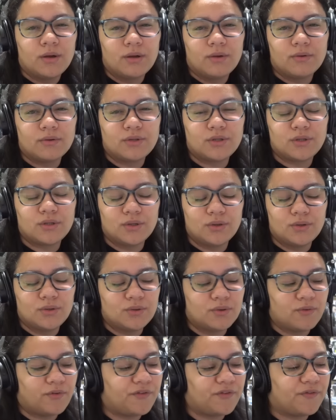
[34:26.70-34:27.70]

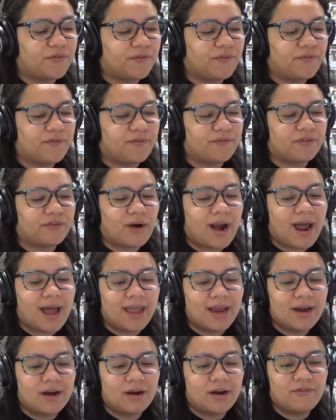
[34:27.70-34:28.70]
to
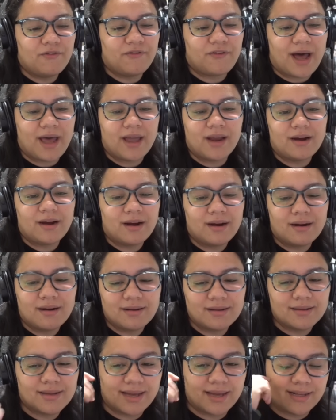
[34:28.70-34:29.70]
Friar Fire,
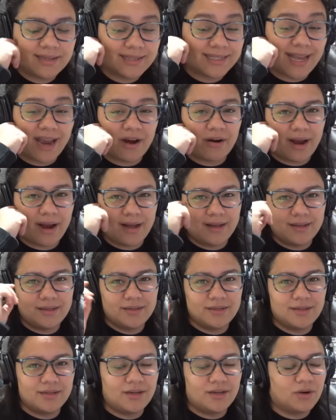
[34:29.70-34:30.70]
like Sarah,
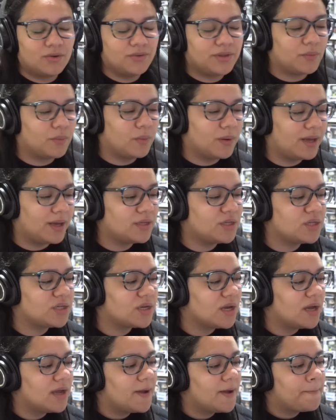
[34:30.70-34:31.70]
you know, the witch.
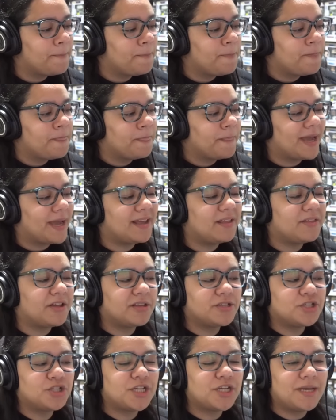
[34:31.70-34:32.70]
And I thought
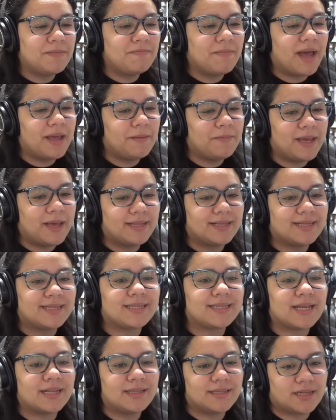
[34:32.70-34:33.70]
she might be a
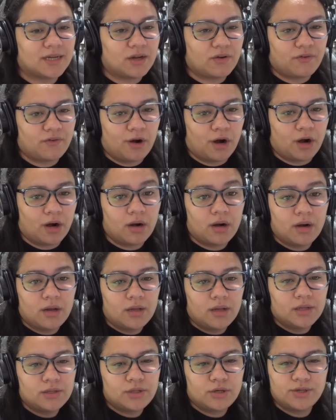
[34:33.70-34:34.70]
descendant of her.
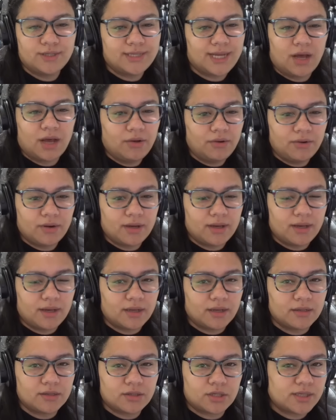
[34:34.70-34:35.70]
Turns out
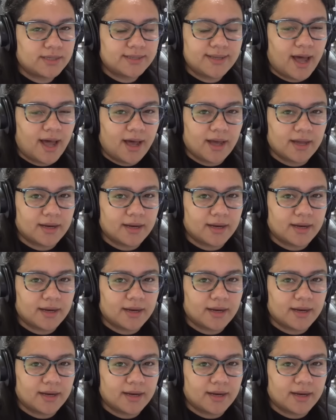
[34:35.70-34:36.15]
she's not.